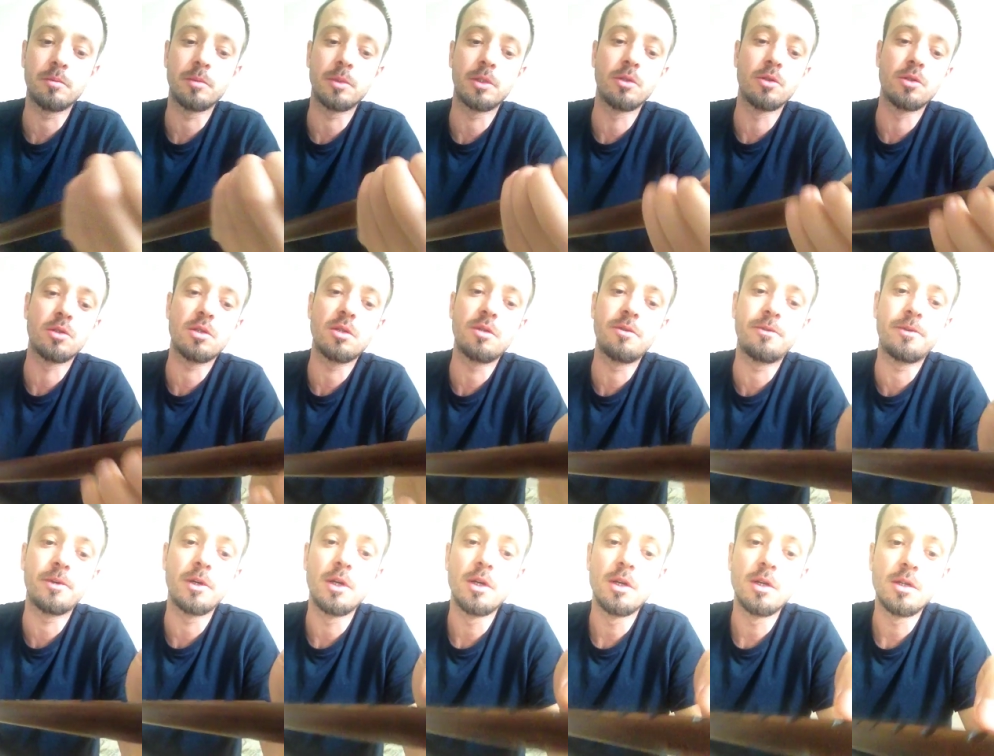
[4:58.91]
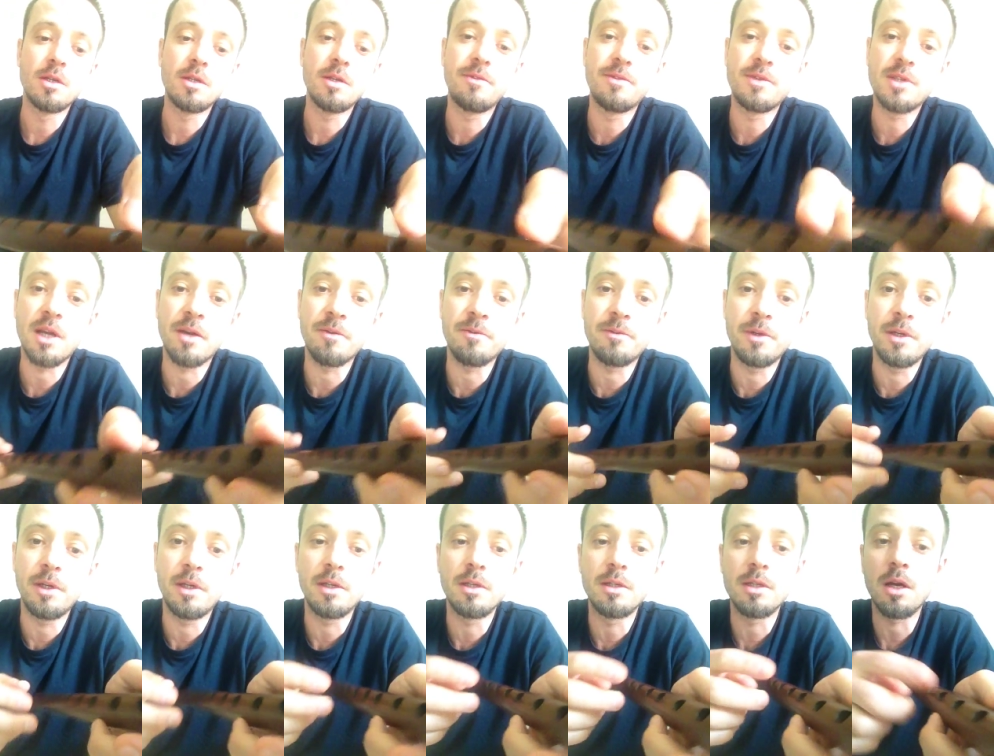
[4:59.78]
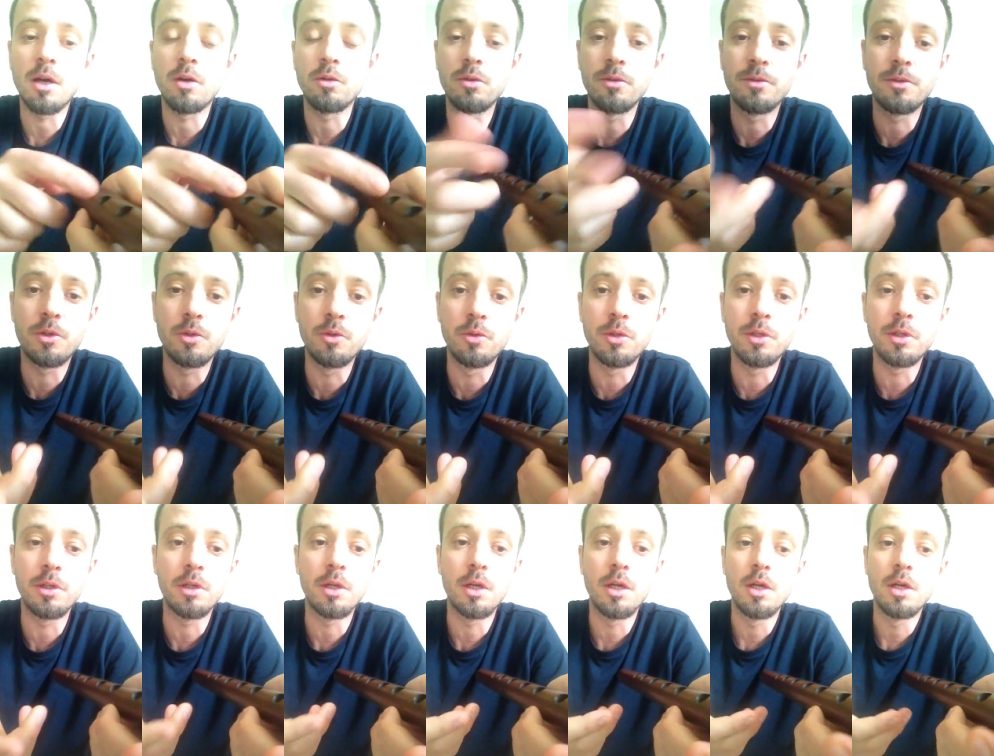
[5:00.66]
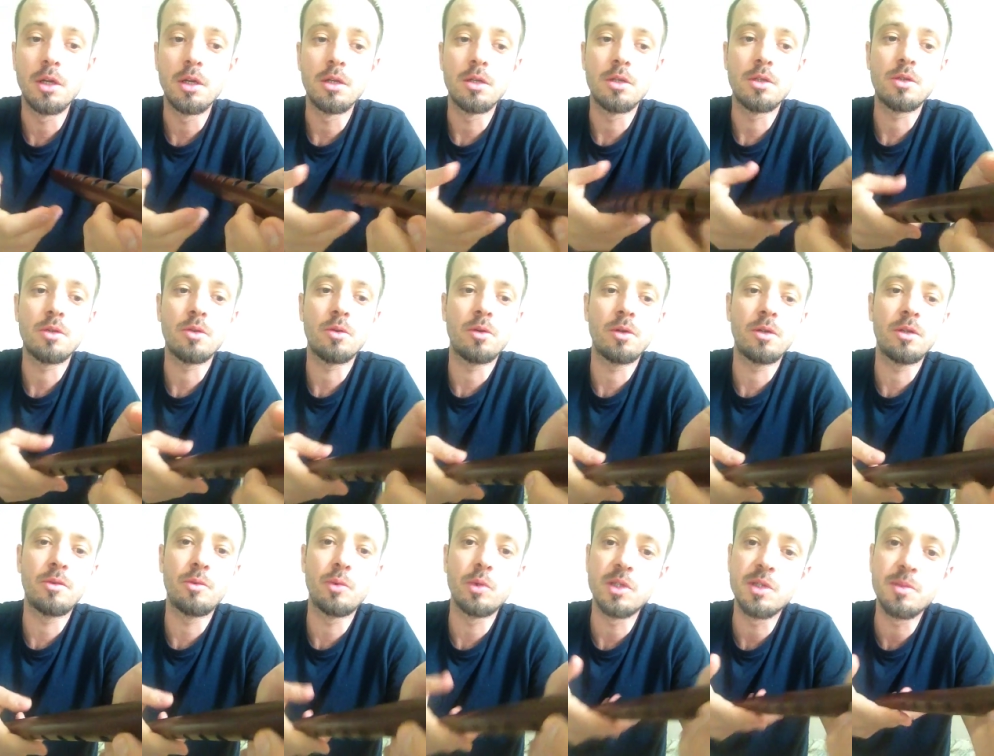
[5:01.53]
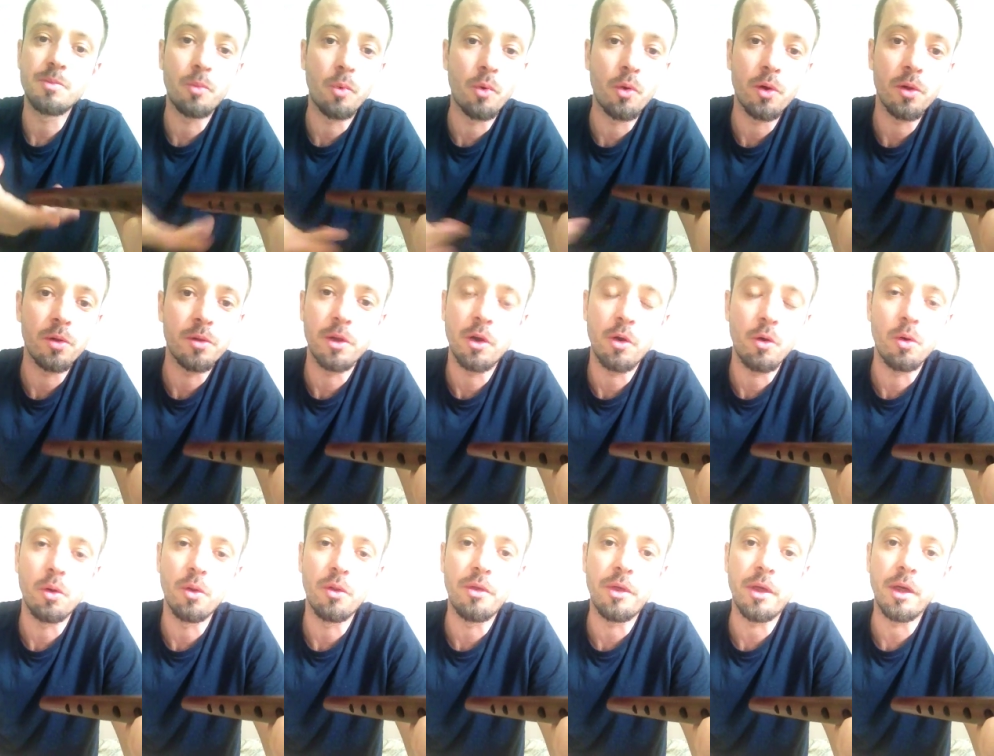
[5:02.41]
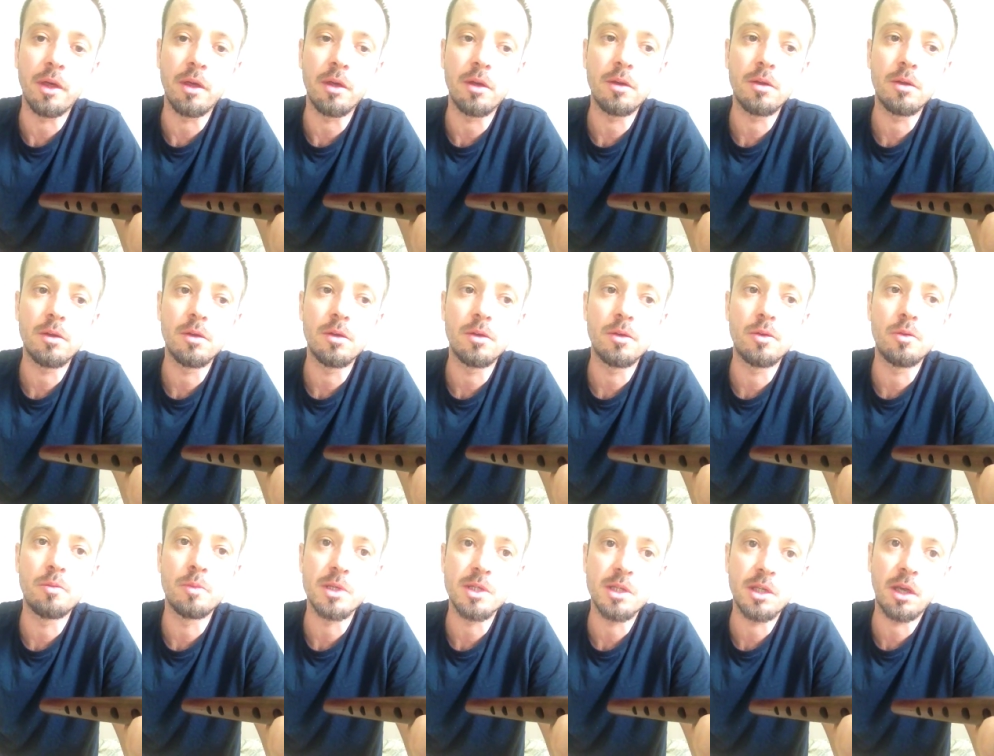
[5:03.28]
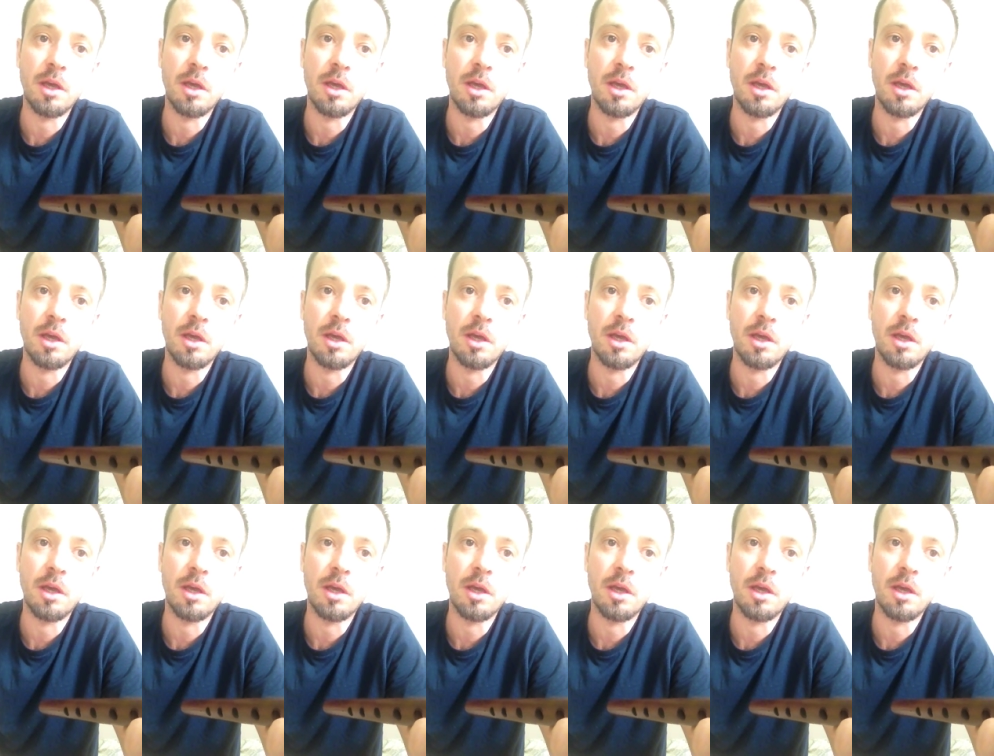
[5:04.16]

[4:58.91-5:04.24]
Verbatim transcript: Because if if something is out of tuning, so it will spoil the whole thing. You must